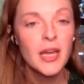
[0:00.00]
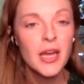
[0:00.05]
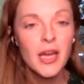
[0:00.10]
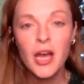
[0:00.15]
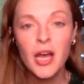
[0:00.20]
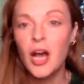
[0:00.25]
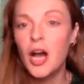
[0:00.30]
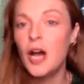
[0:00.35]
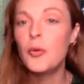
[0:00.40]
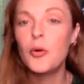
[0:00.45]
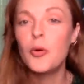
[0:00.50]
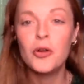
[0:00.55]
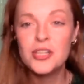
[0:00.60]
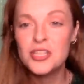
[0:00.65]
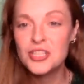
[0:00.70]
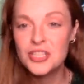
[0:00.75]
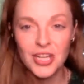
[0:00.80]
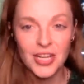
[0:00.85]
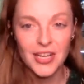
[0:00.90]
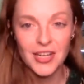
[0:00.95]

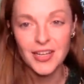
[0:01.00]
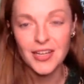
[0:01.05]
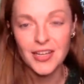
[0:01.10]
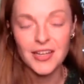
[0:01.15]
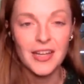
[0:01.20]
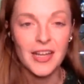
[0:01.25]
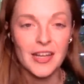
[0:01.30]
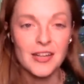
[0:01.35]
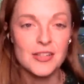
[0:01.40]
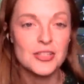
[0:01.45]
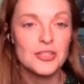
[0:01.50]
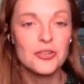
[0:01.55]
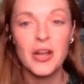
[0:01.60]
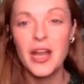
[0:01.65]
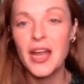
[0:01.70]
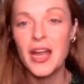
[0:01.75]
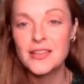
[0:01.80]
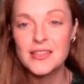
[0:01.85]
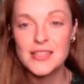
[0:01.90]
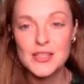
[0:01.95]
abortion and
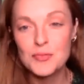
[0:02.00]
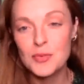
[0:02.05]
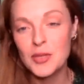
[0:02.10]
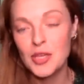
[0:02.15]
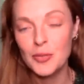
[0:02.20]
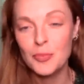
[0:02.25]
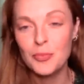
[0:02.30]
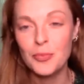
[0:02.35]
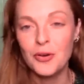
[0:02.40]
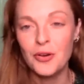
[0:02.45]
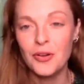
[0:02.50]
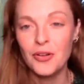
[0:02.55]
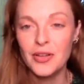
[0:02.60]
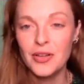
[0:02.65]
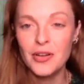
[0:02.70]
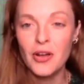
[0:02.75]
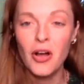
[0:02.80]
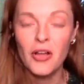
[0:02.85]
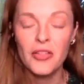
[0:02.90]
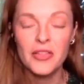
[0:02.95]
trans people and
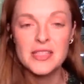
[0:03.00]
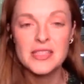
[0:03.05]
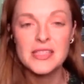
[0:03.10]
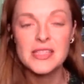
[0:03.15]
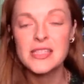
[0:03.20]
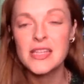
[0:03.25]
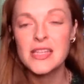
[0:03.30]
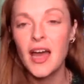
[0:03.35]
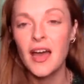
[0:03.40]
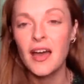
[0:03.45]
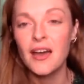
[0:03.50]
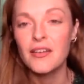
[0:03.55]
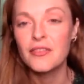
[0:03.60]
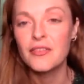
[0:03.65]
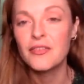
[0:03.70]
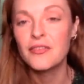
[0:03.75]
all this stuff.